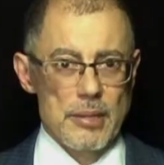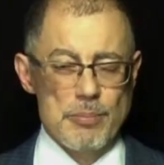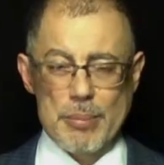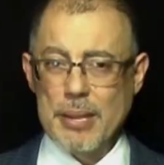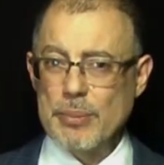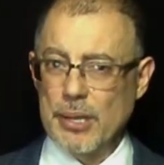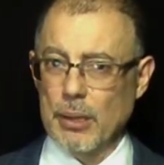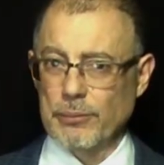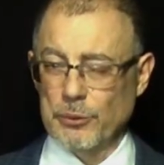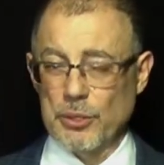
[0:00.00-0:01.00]
It may be
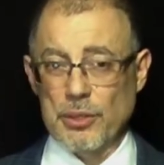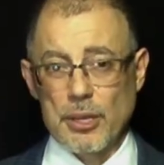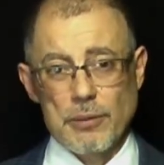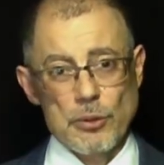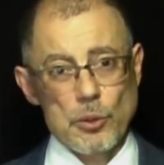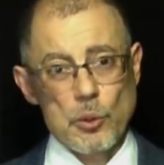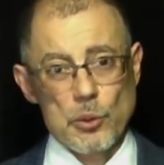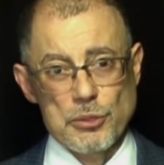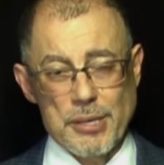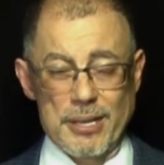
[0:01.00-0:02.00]
helpful to think of your
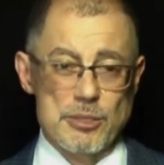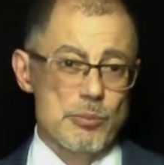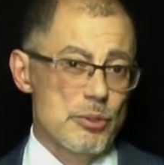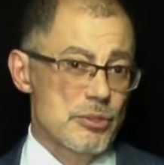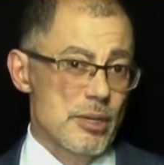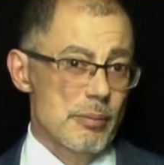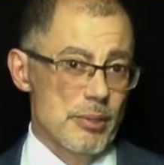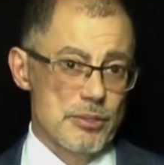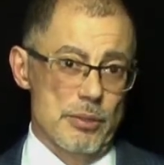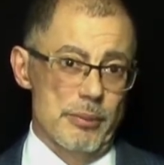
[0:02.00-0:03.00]
course as a museum
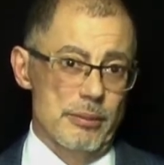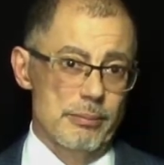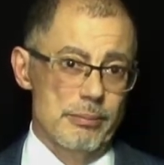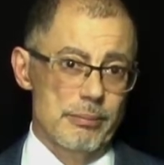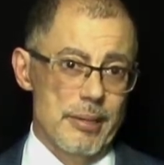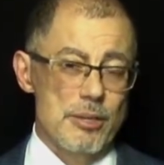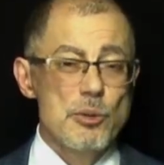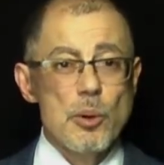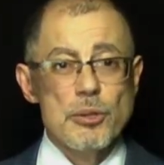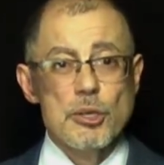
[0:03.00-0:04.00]
exhibit, and
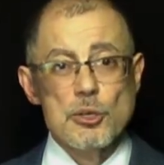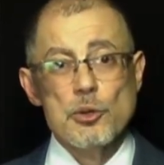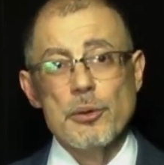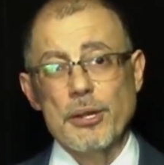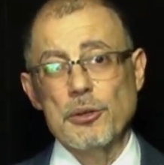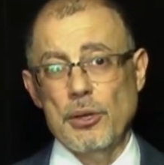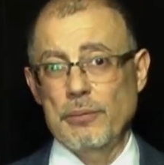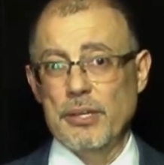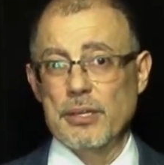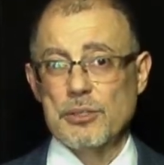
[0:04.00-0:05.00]
you are the curator
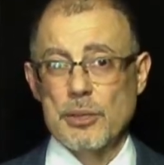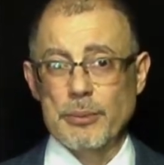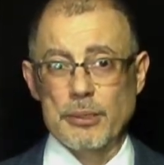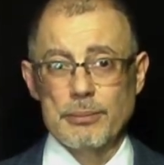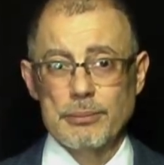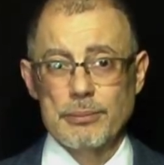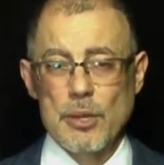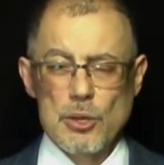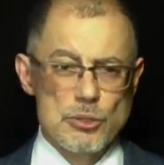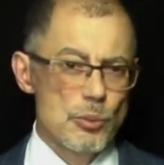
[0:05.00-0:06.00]
of the exhibit.
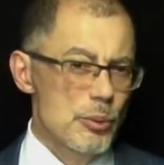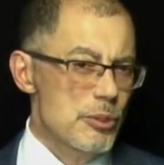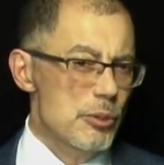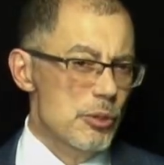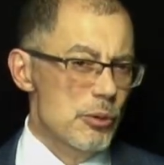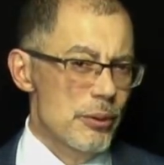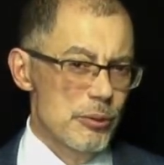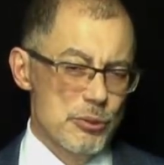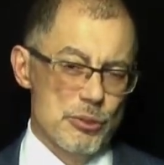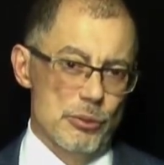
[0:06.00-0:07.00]
So what do
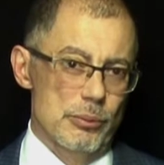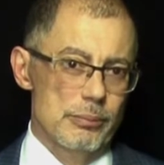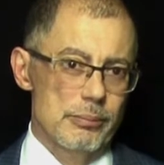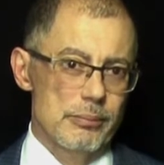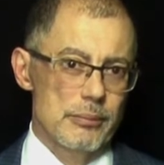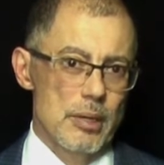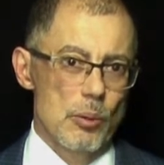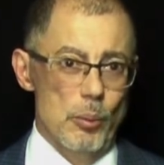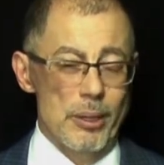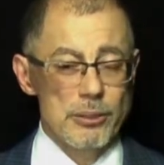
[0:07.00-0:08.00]
curators do?
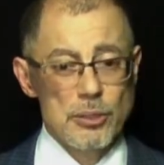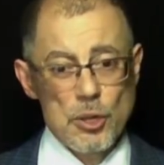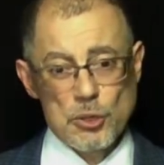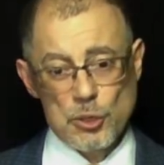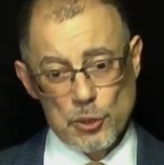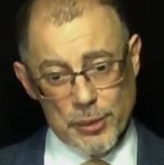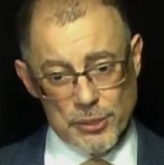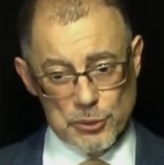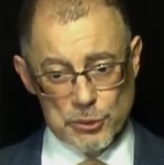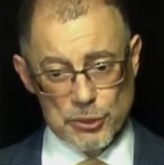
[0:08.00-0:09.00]
Well,
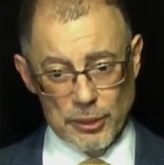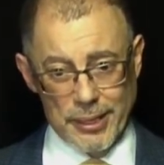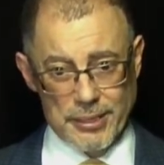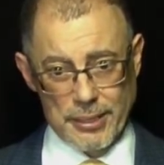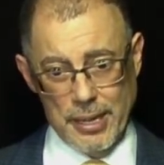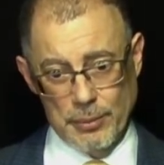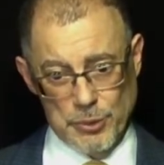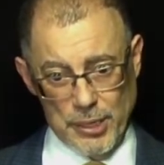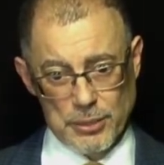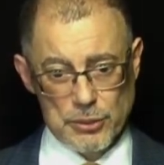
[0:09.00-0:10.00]
curators select
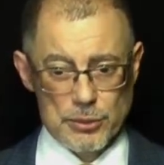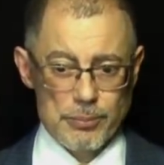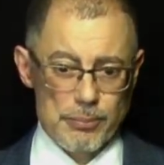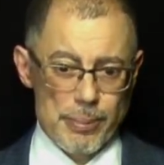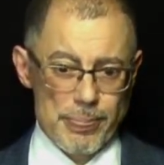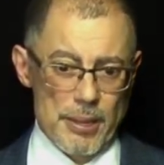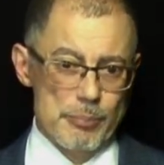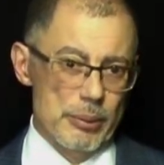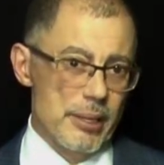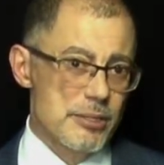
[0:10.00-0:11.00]
objects, they
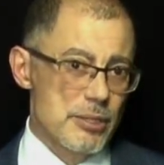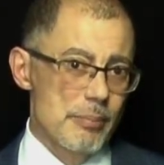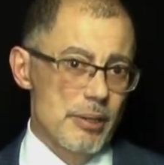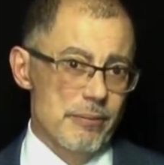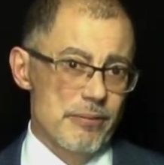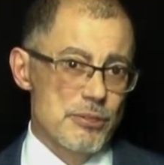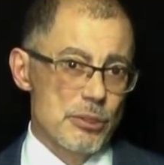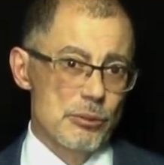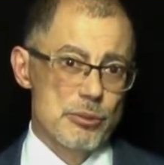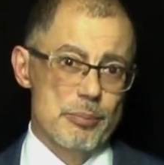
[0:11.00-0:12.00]
place them in a
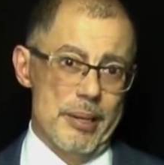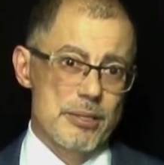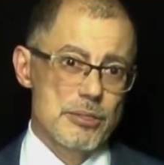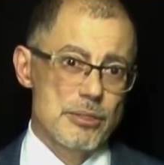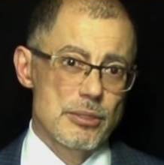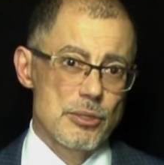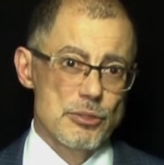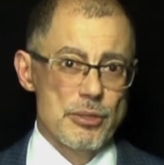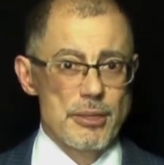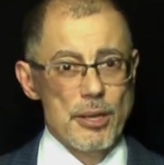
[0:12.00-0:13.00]
physical space so
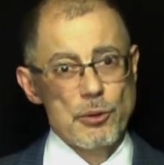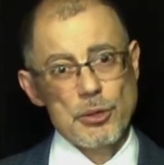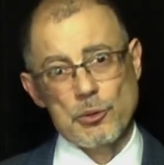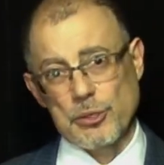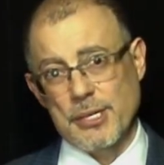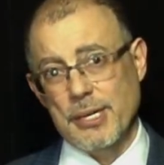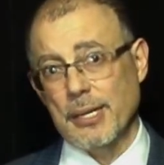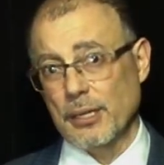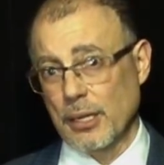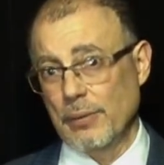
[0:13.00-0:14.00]
that they are in critique
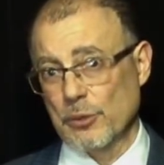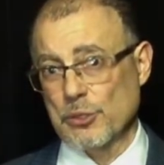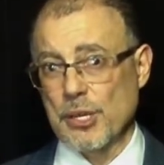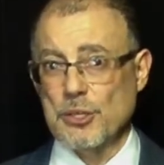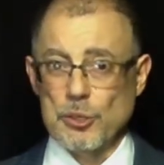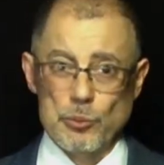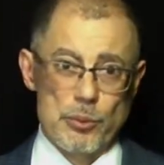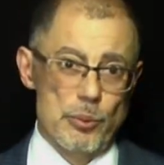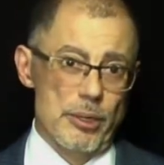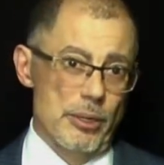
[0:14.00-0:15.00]
and conversation with
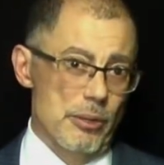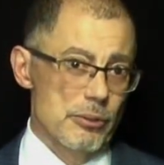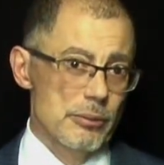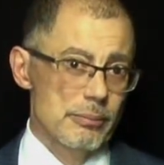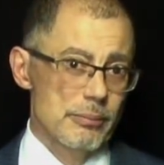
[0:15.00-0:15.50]
one another,